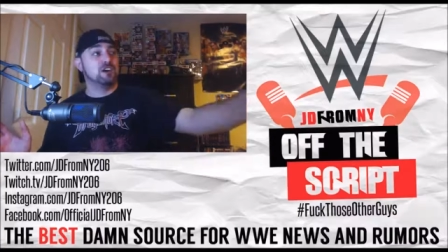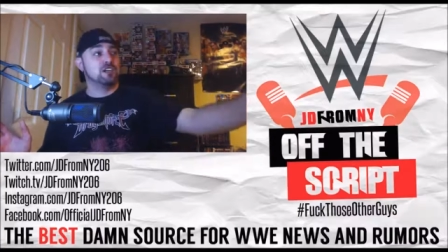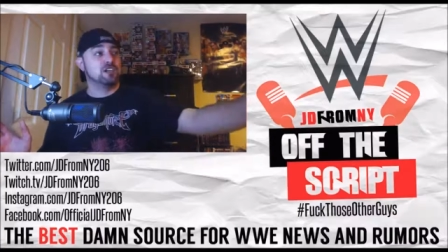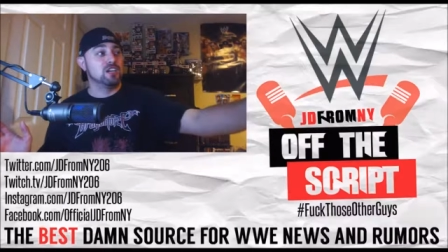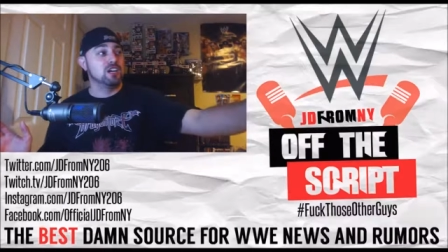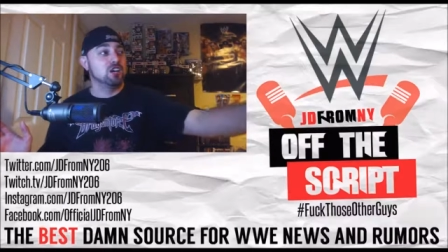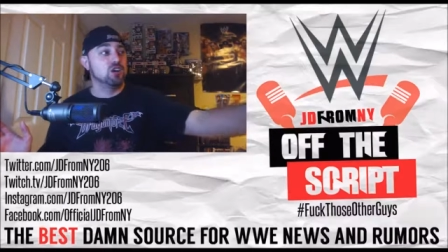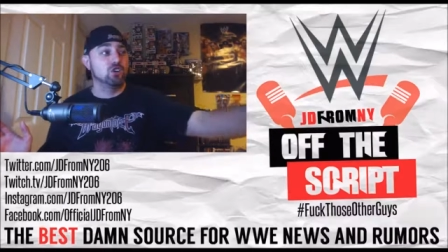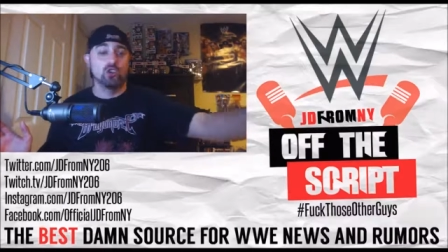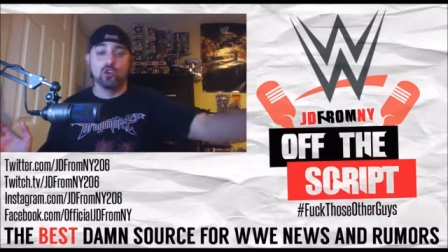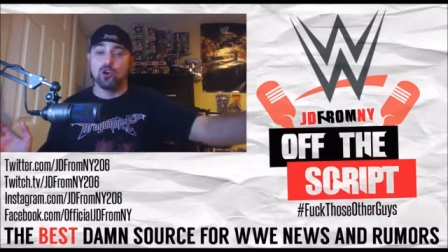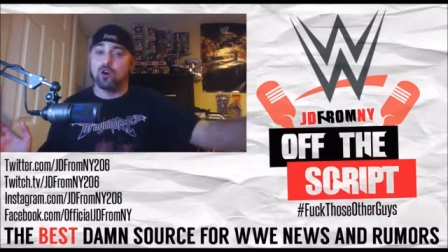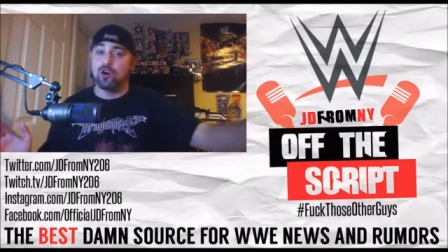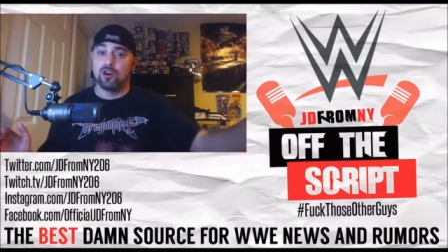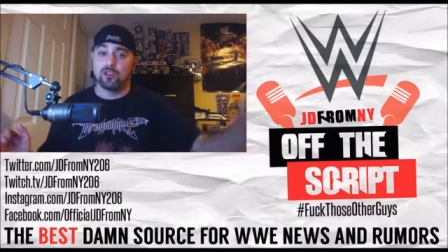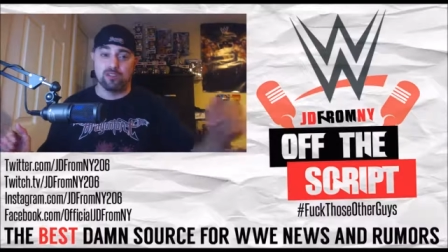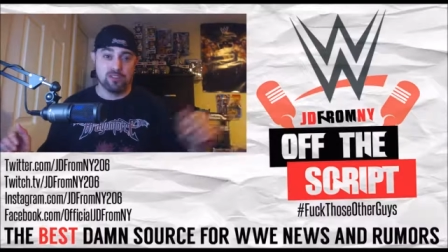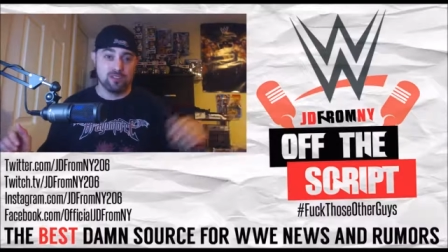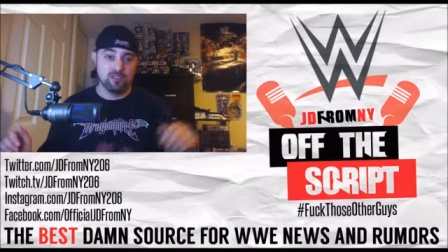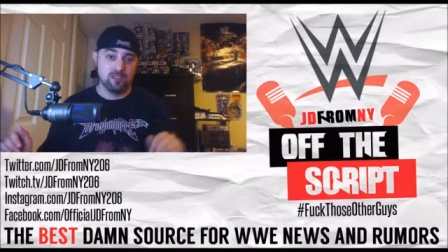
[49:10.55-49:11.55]
fucking
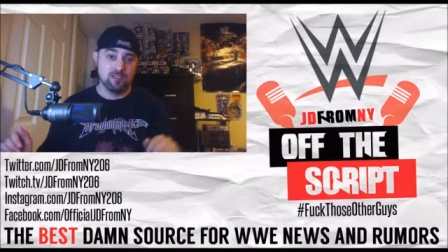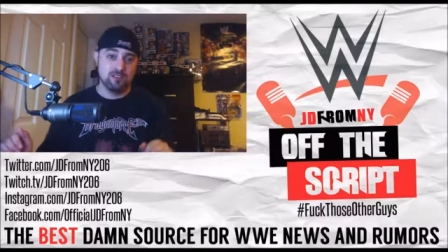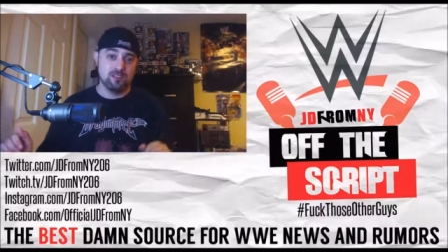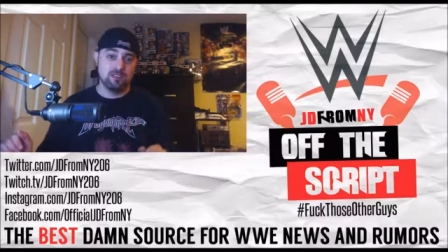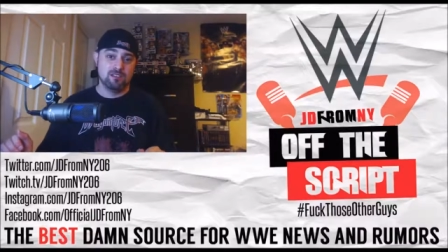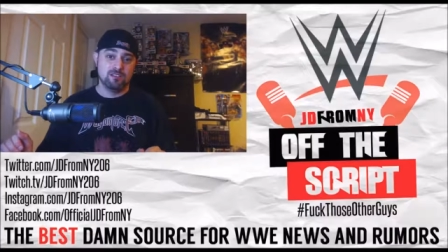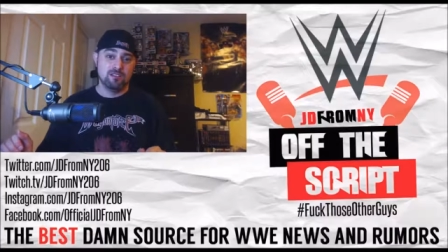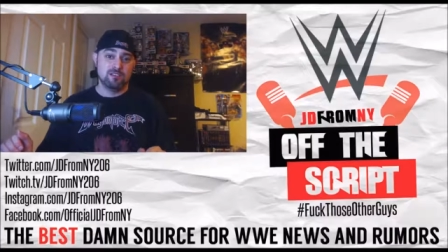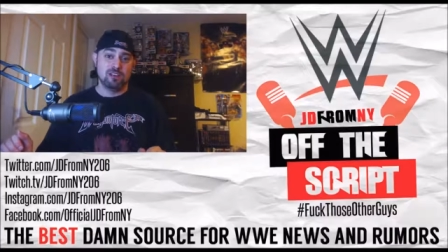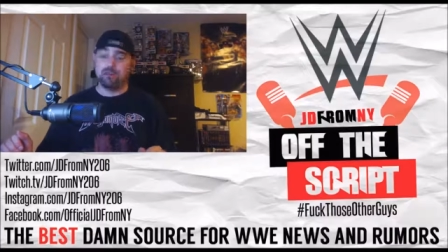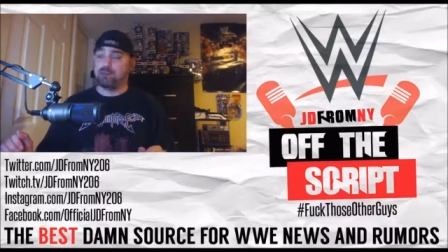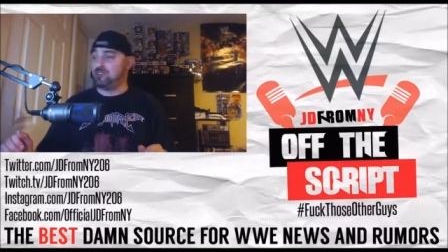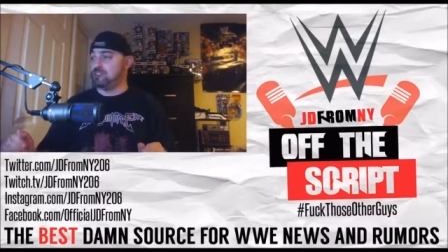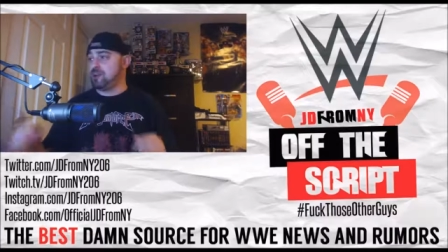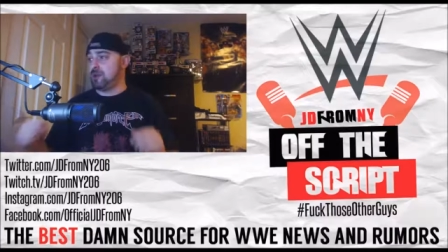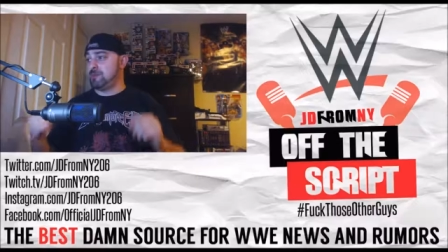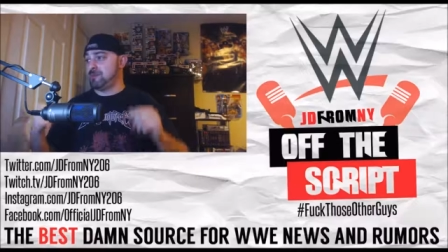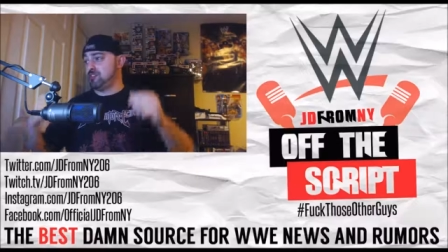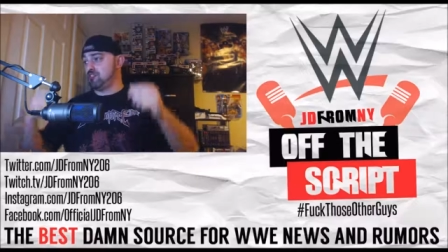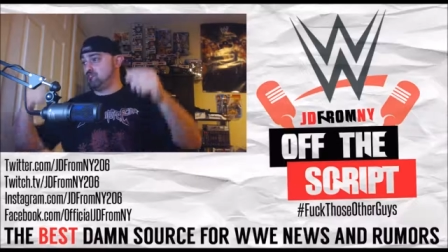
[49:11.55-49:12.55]
cloth.
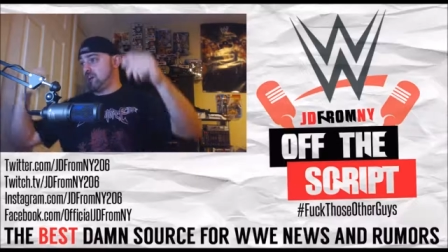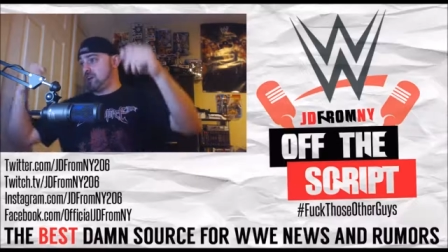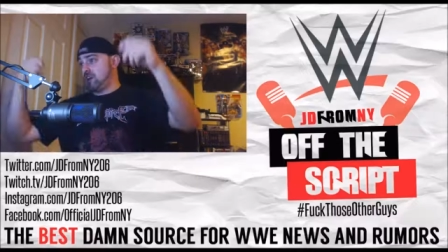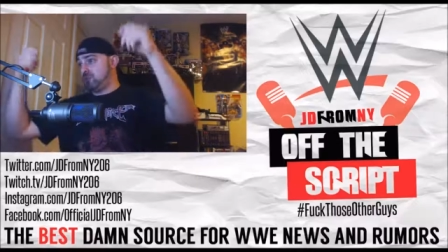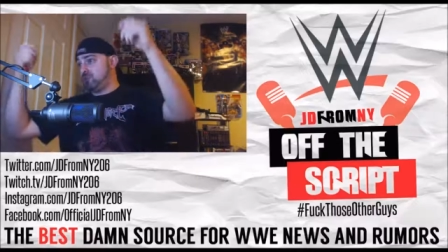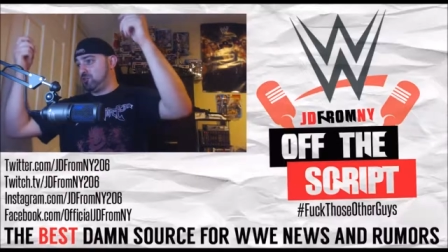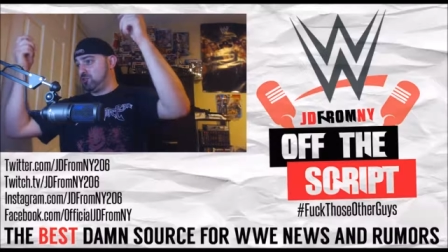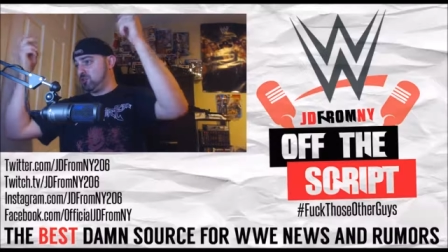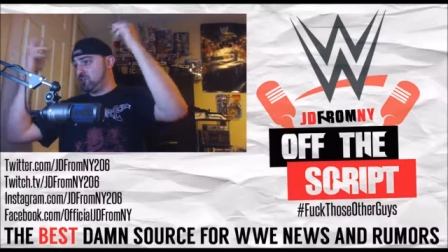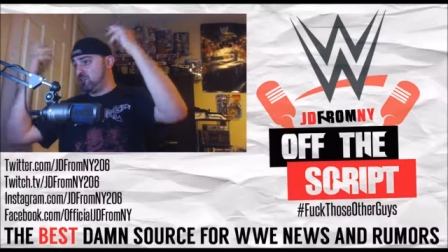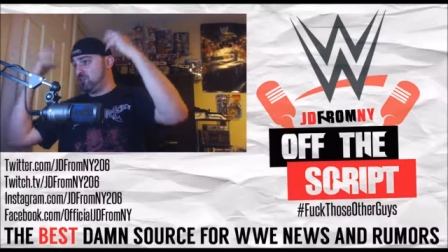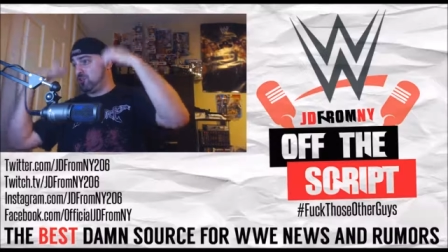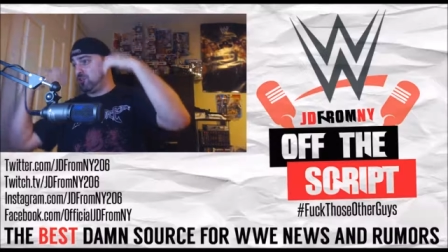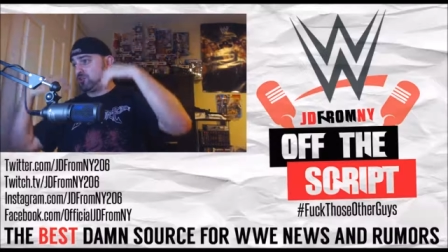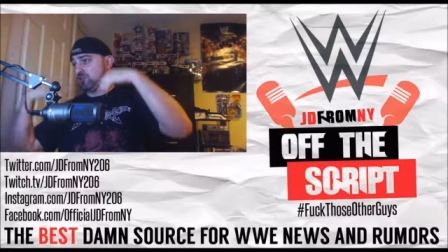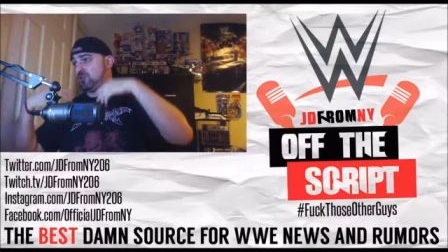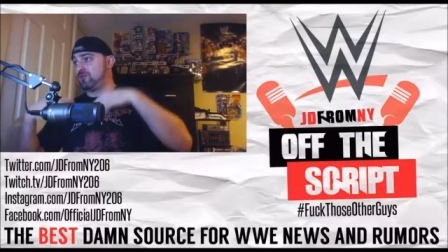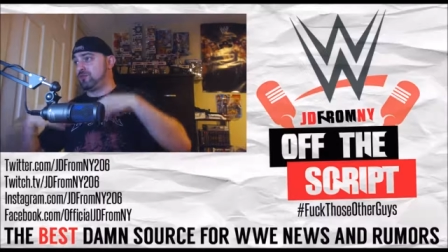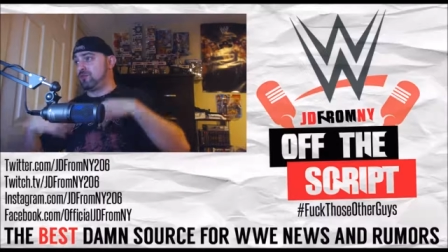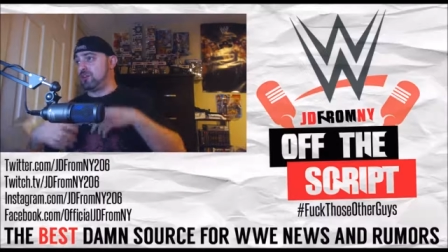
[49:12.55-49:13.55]
WWE trying to put the
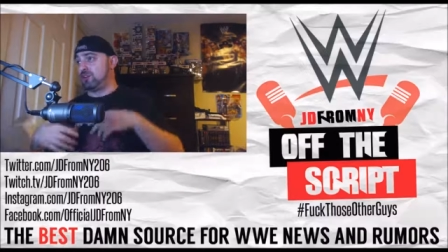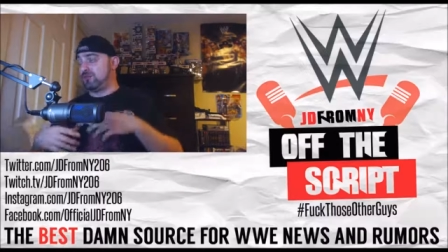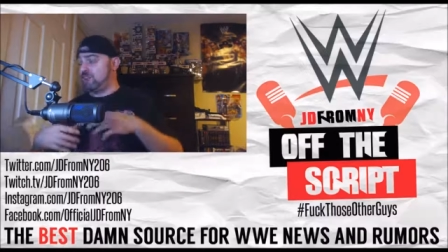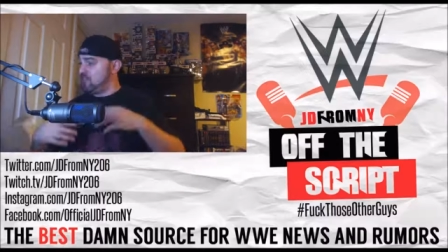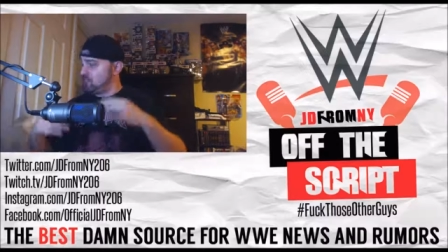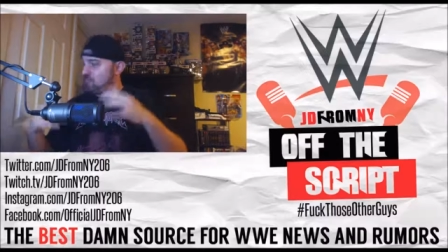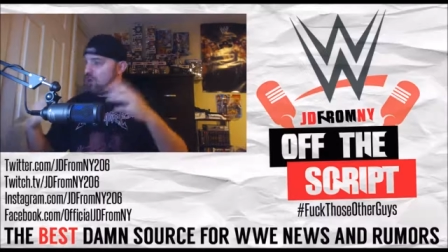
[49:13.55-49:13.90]
cloth over our